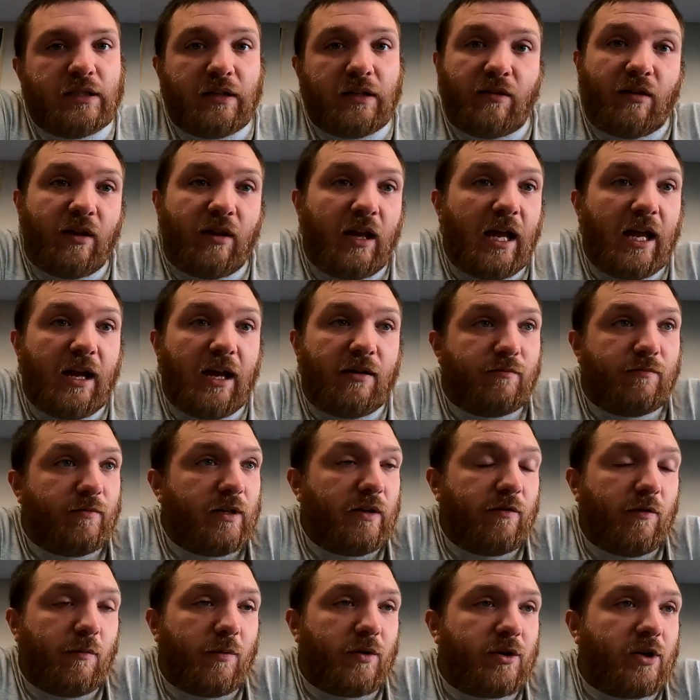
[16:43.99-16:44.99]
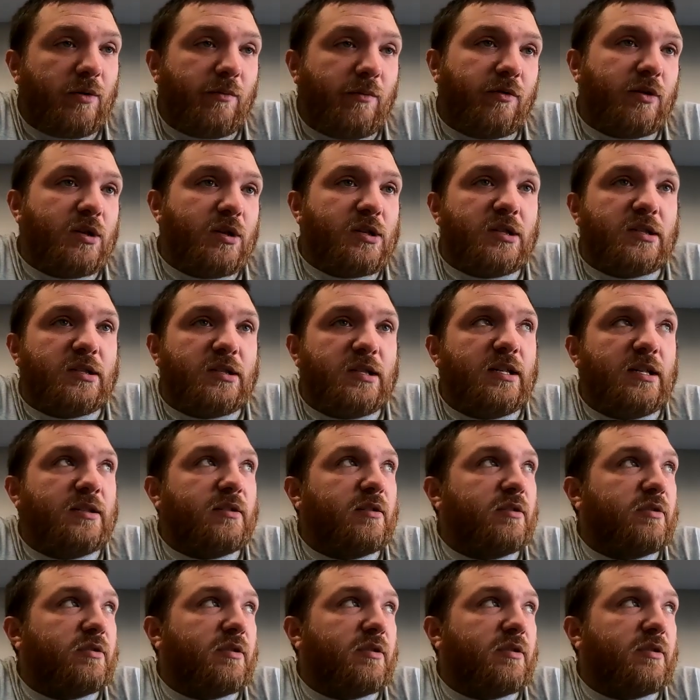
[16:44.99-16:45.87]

After that, we have no more tournaments this season.